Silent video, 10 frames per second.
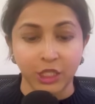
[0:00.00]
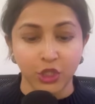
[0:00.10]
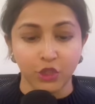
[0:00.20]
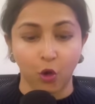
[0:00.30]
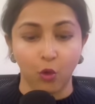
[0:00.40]

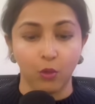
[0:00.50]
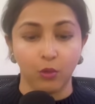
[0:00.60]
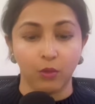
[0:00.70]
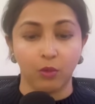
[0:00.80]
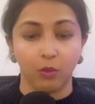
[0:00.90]

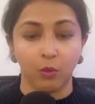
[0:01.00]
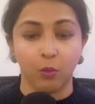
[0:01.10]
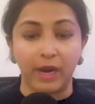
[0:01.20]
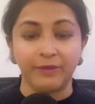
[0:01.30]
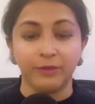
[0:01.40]
So
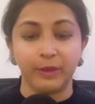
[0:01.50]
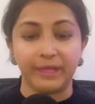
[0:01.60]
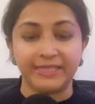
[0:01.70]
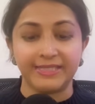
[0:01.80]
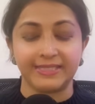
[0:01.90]
when
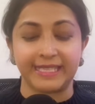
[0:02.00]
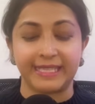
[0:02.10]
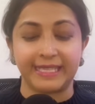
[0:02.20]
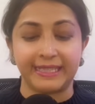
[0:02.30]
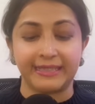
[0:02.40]
we
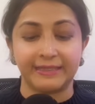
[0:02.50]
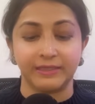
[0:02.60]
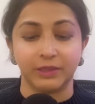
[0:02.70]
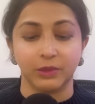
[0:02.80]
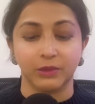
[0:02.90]
see
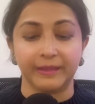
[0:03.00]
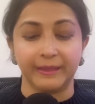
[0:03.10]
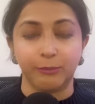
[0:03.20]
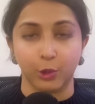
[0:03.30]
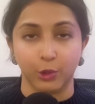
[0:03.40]
the
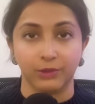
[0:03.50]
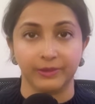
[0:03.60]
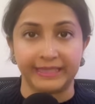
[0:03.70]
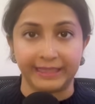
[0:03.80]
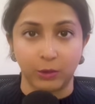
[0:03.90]

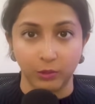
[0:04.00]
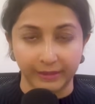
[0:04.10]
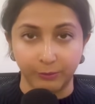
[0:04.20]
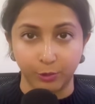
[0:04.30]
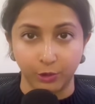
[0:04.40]

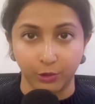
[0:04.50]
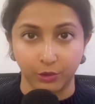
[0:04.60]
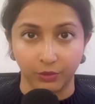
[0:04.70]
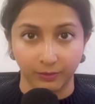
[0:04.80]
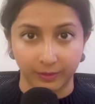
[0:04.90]

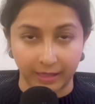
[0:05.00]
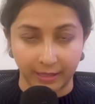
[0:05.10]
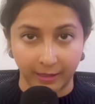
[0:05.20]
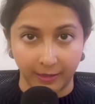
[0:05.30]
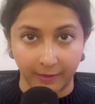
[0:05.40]
neoliberal
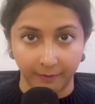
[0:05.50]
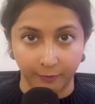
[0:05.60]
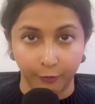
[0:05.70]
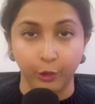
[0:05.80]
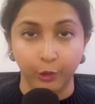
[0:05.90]

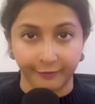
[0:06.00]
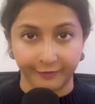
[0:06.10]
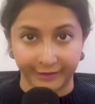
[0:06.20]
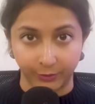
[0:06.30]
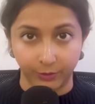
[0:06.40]

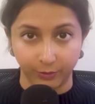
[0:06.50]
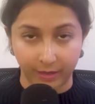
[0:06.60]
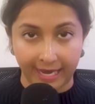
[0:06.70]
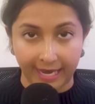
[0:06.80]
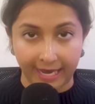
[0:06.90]
worldview
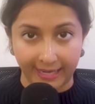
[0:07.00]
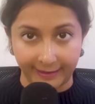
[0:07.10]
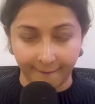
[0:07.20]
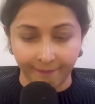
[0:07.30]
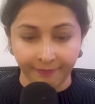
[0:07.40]

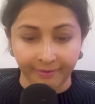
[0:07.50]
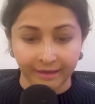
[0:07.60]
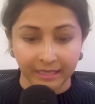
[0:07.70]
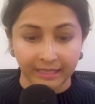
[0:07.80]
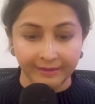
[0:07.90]
and
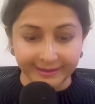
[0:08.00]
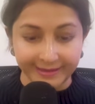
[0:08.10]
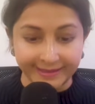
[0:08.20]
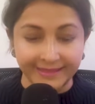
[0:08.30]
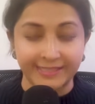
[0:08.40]
the
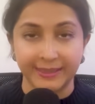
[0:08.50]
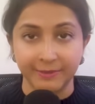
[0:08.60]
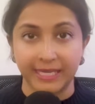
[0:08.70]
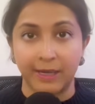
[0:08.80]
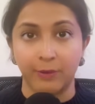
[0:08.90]

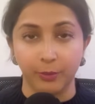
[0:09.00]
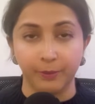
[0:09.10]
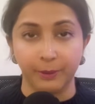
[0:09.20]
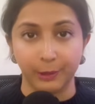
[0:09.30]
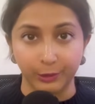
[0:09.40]
systems that were
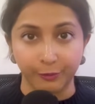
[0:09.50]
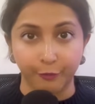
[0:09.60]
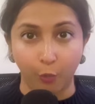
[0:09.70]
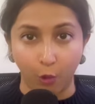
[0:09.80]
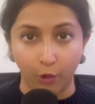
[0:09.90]
built
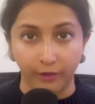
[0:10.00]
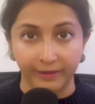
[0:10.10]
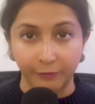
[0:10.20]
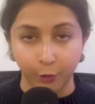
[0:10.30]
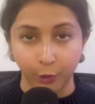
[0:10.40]
for
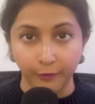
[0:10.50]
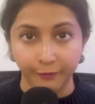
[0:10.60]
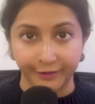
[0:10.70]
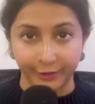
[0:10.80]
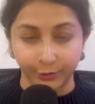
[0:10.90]
that
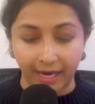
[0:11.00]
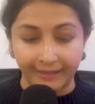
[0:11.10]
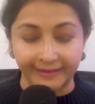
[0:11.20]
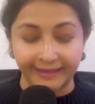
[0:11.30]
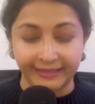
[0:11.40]
worldview,
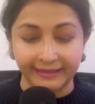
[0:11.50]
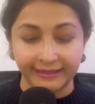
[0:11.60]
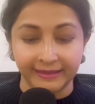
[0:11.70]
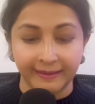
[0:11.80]
I think